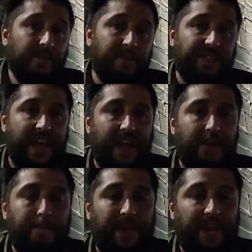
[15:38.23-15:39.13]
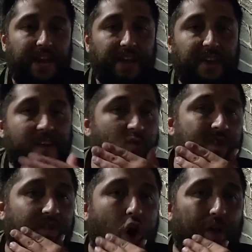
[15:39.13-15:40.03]
But they immediately
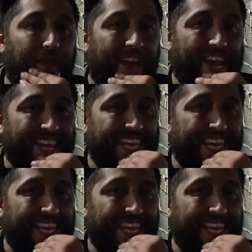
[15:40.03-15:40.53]
revolted,